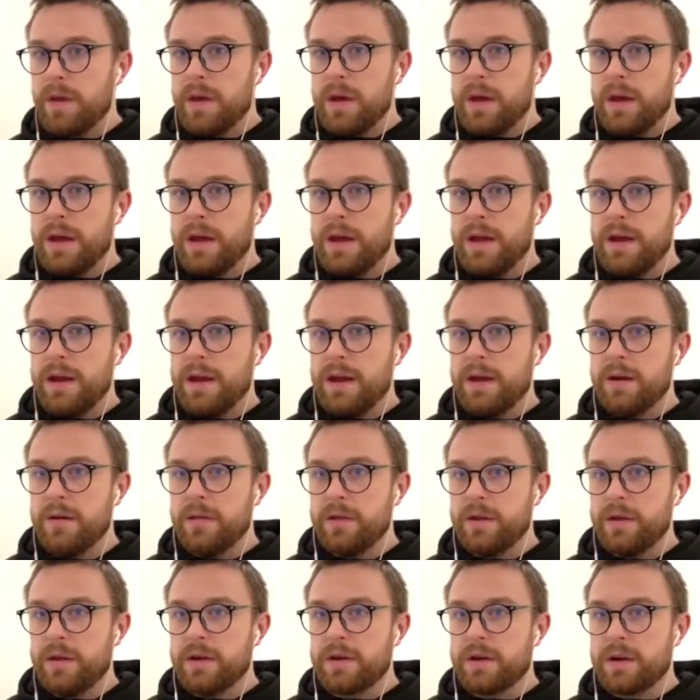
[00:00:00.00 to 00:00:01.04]
And now
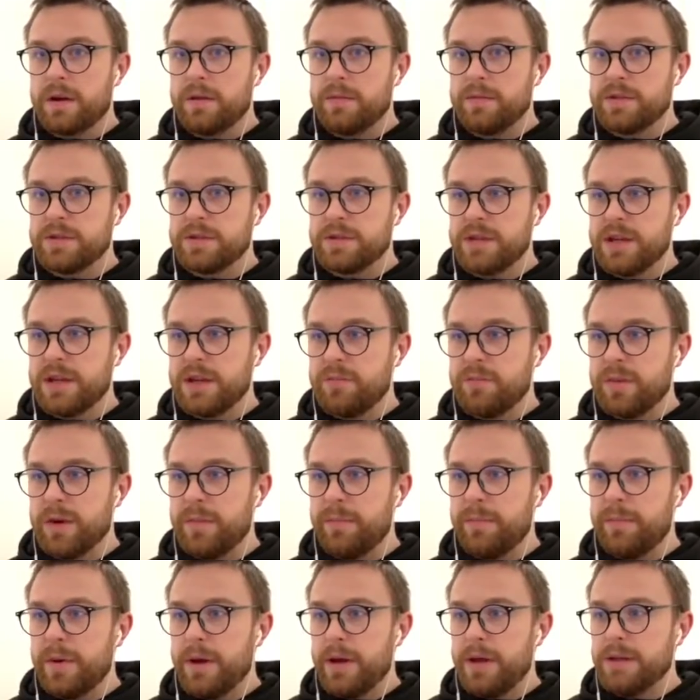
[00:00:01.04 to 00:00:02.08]
they are coming to take my
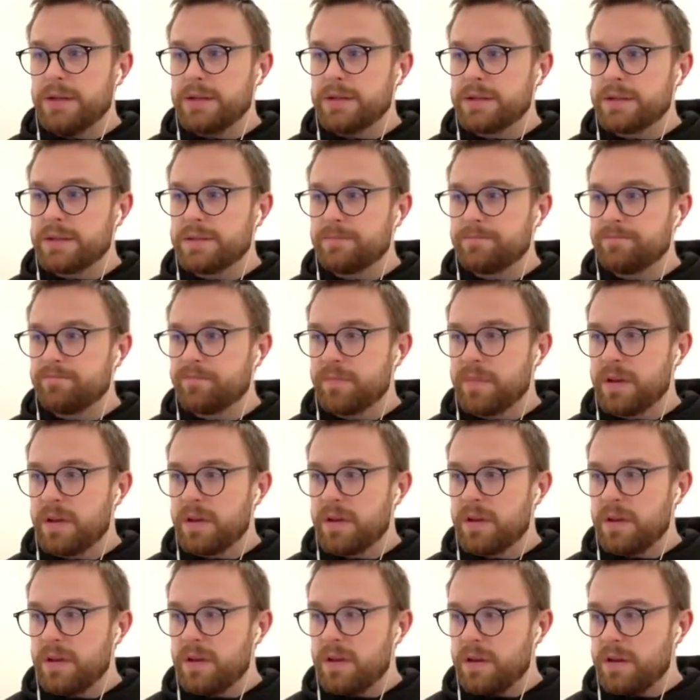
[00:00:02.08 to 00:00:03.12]
base.
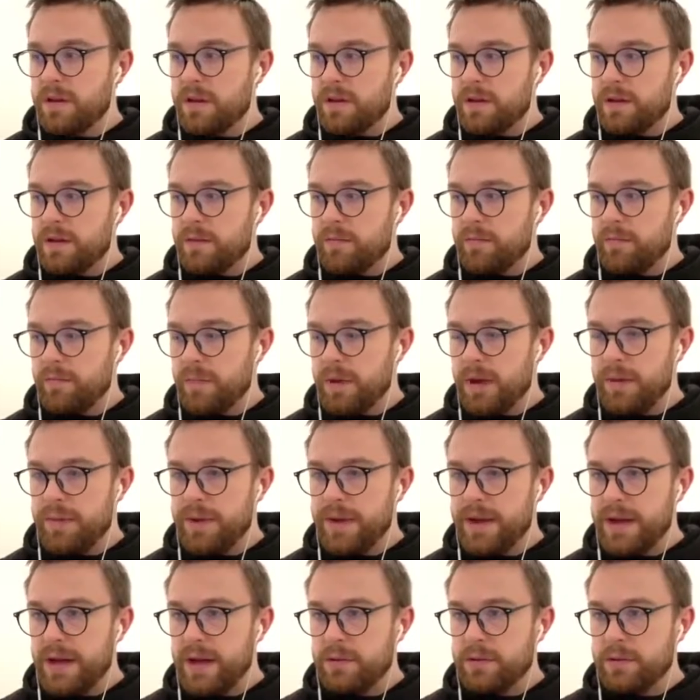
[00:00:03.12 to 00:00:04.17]

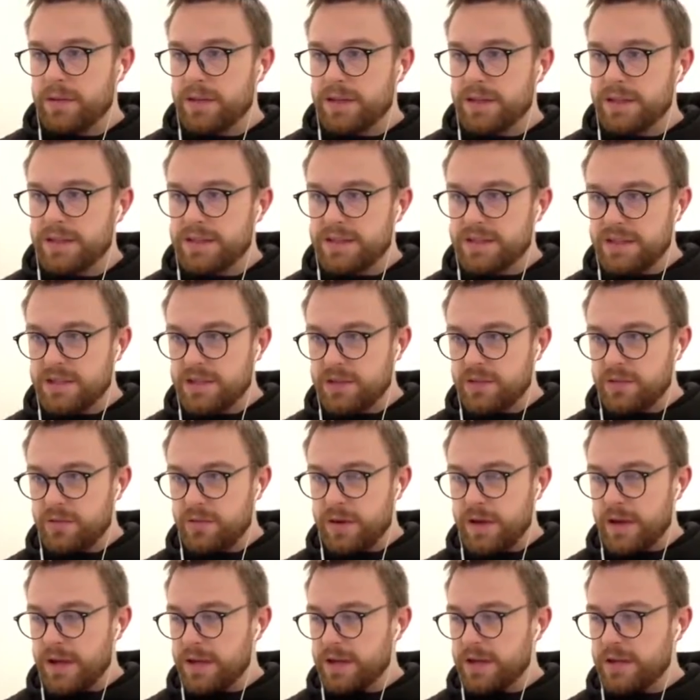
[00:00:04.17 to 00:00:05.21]
Maybe I will at least
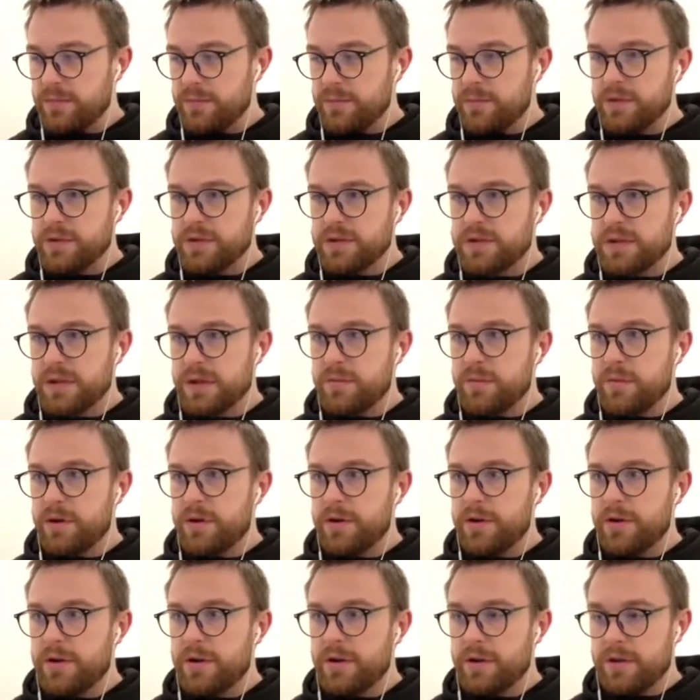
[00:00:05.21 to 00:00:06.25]
try to put some
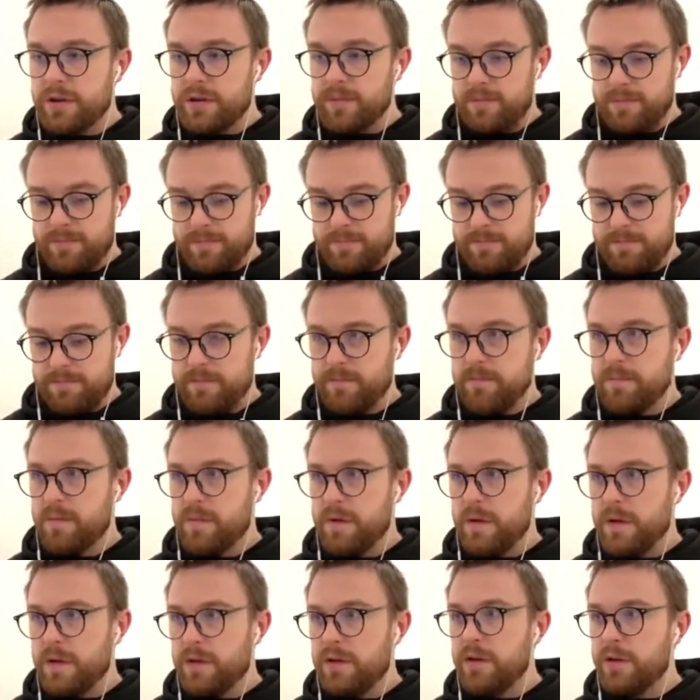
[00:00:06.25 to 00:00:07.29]
hurt on them.
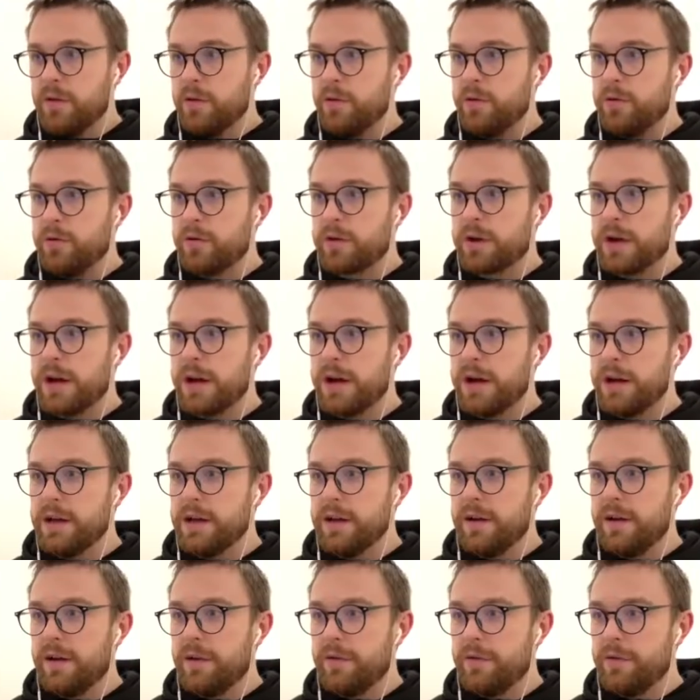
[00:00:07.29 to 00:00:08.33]
The
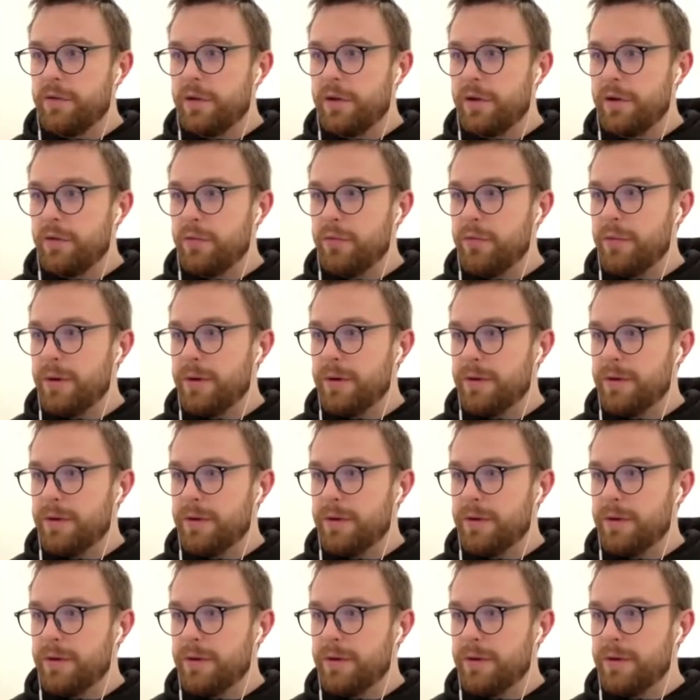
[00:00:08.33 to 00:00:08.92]
Urukai of Rome.